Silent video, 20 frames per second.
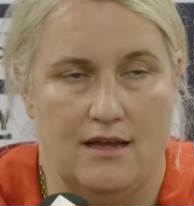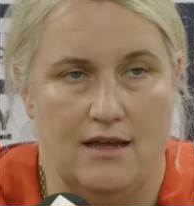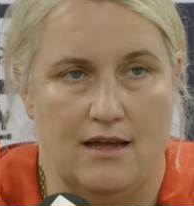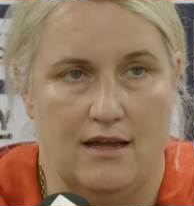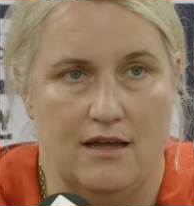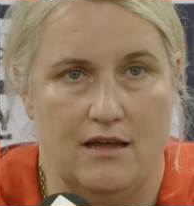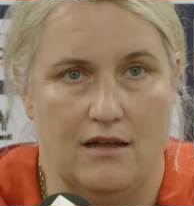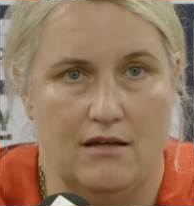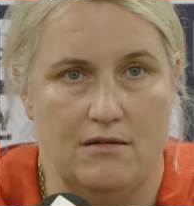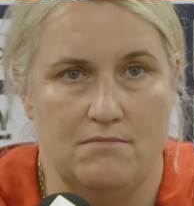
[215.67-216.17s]

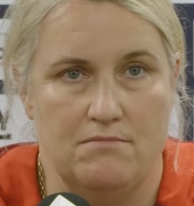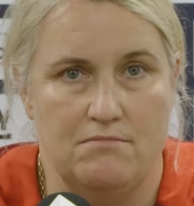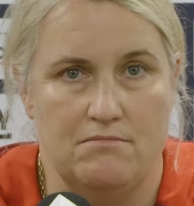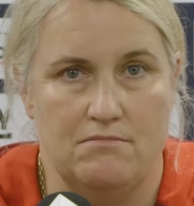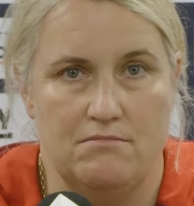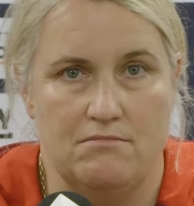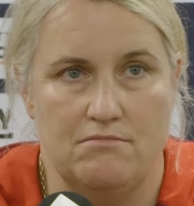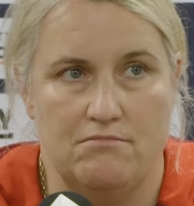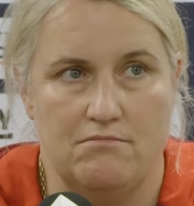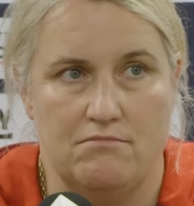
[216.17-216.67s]

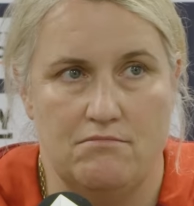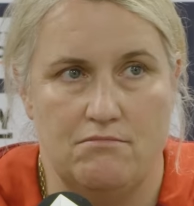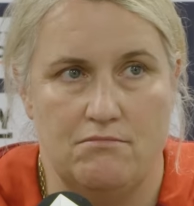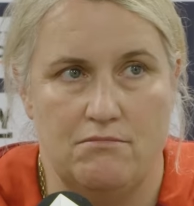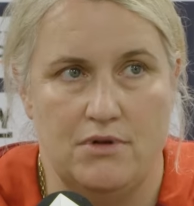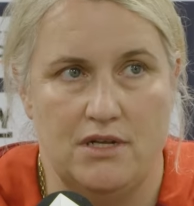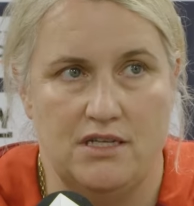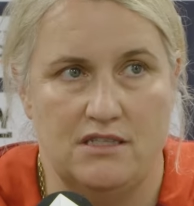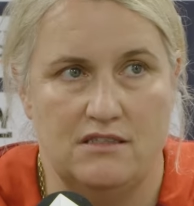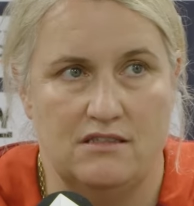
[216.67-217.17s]
Um,
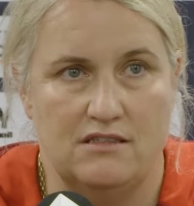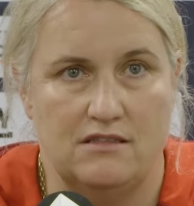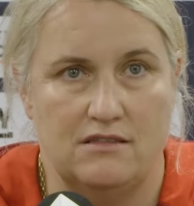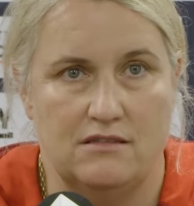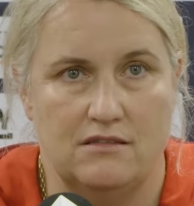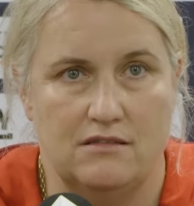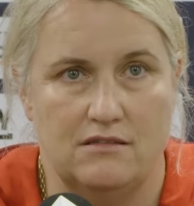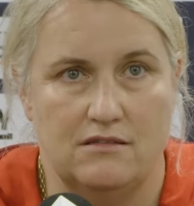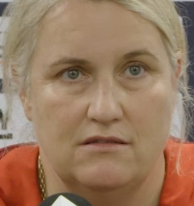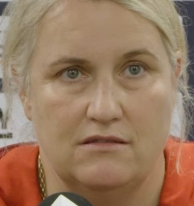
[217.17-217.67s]
but
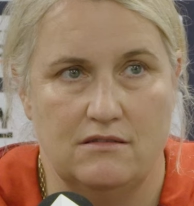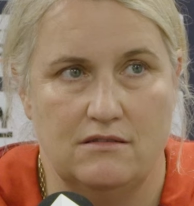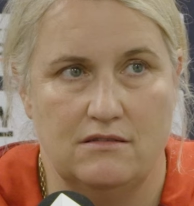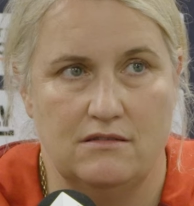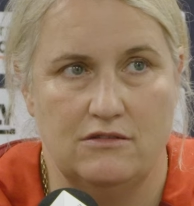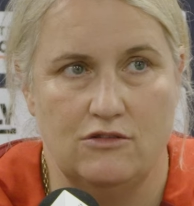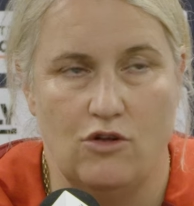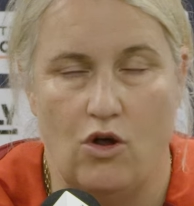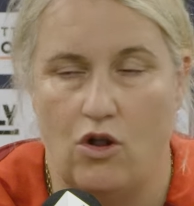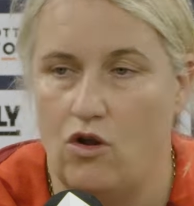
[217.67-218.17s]
it's
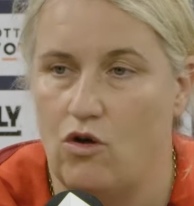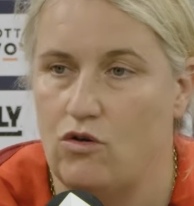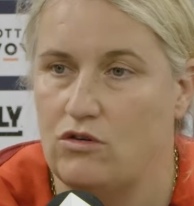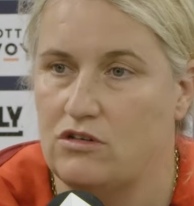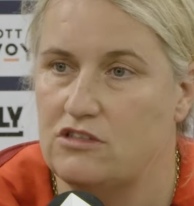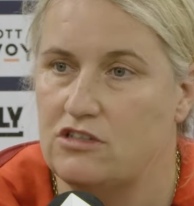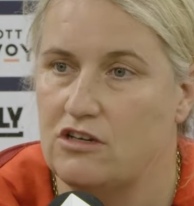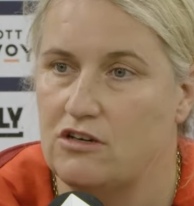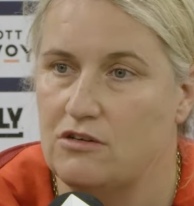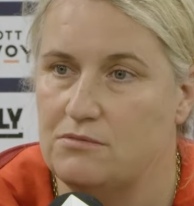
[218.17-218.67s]
not a
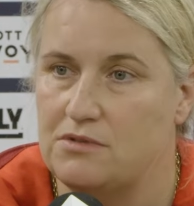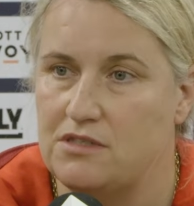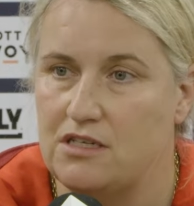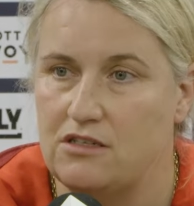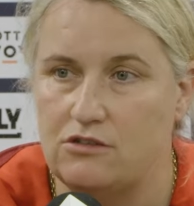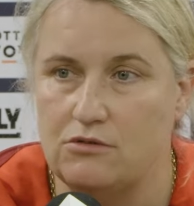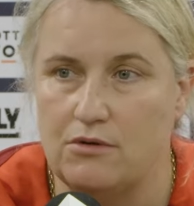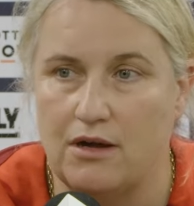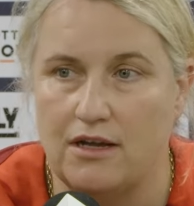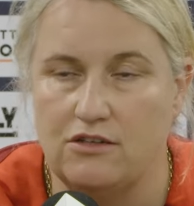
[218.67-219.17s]
long term
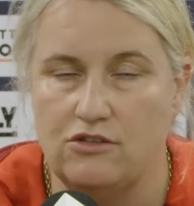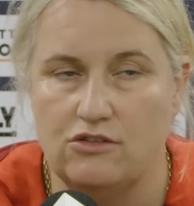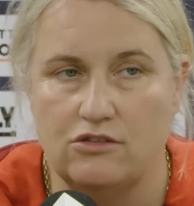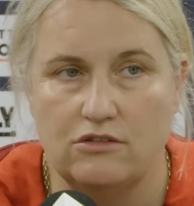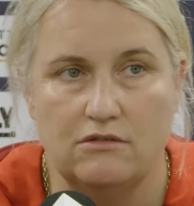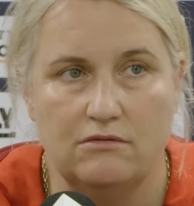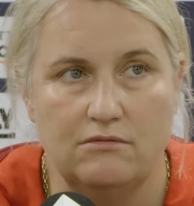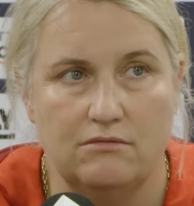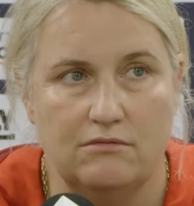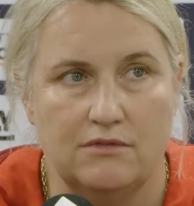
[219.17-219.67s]

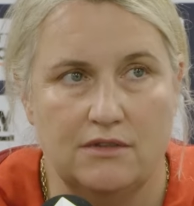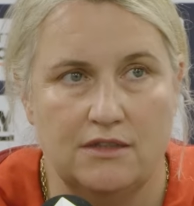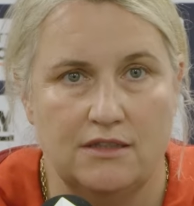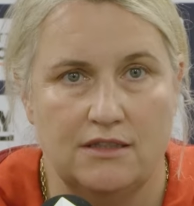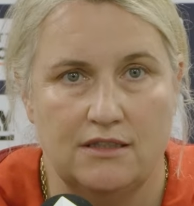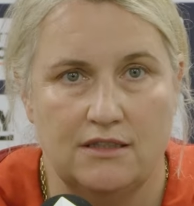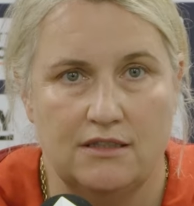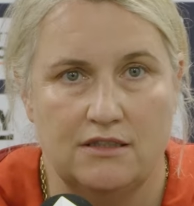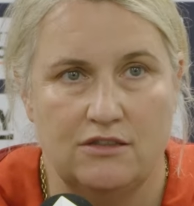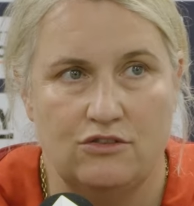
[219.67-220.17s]
situation,
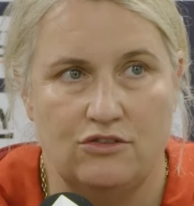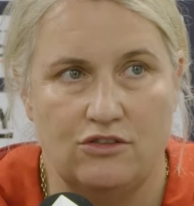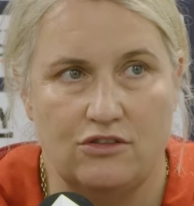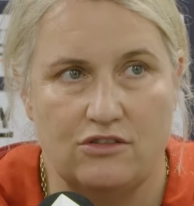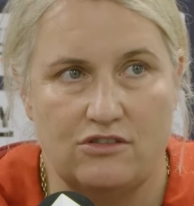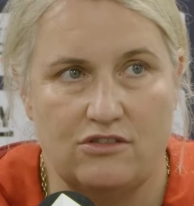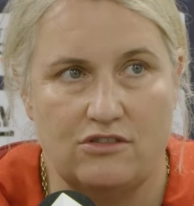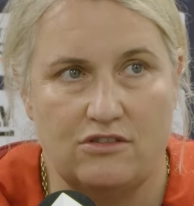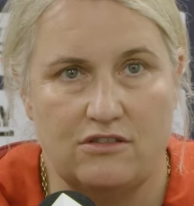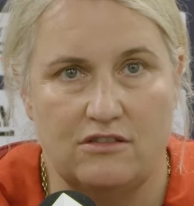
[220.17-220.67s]

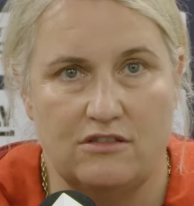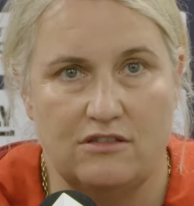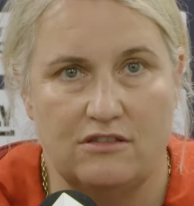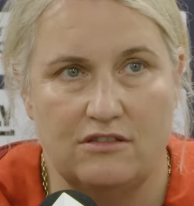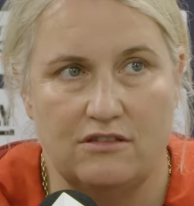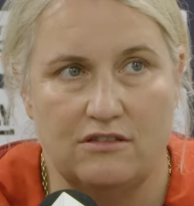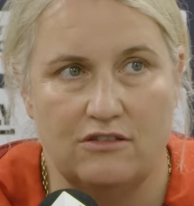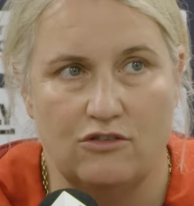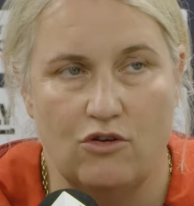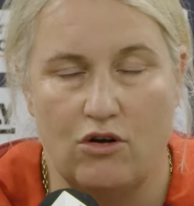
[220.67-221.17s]
just
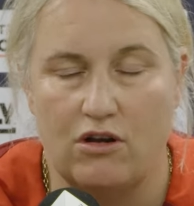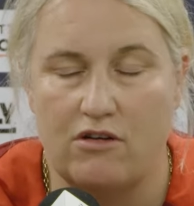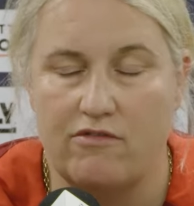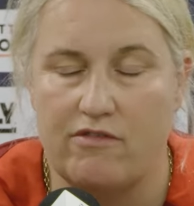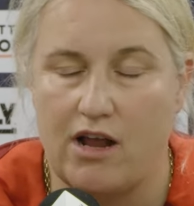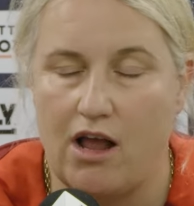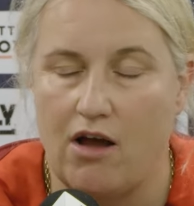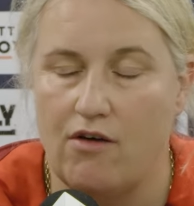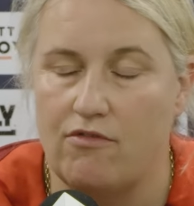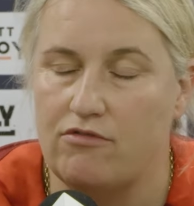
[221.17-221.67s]
not going to
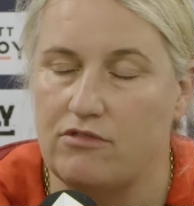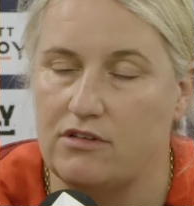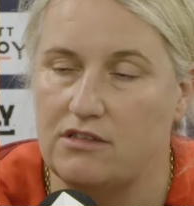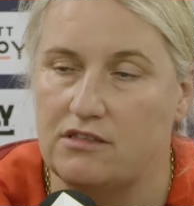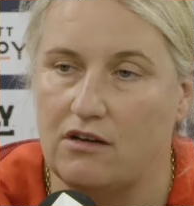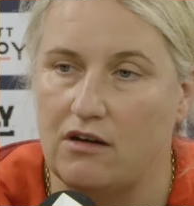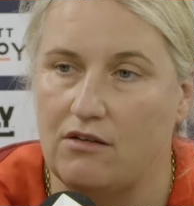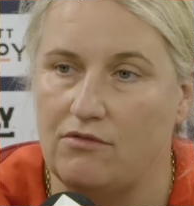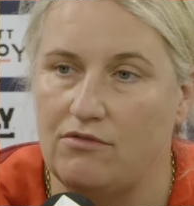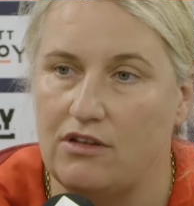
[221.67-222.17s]
recover in
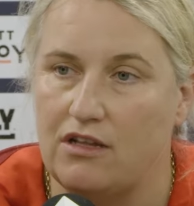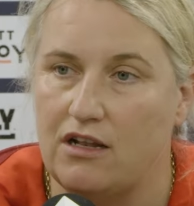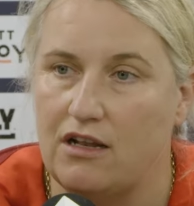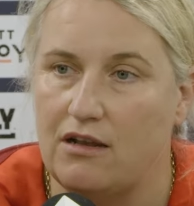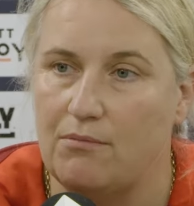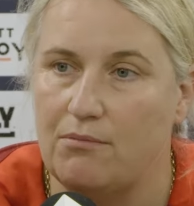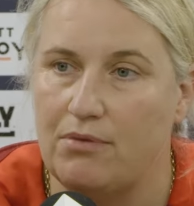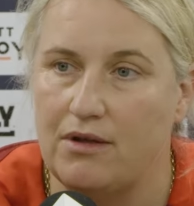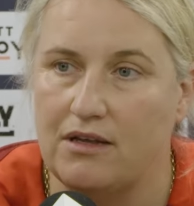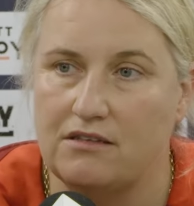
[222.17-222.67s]
time for the
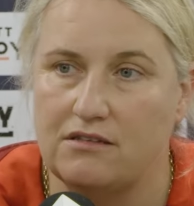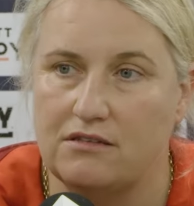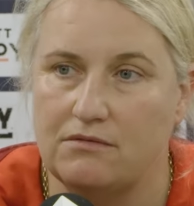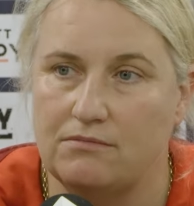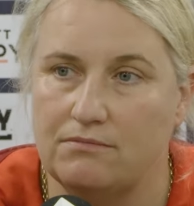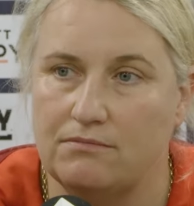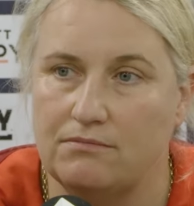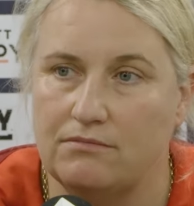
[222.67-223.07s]
Olympics.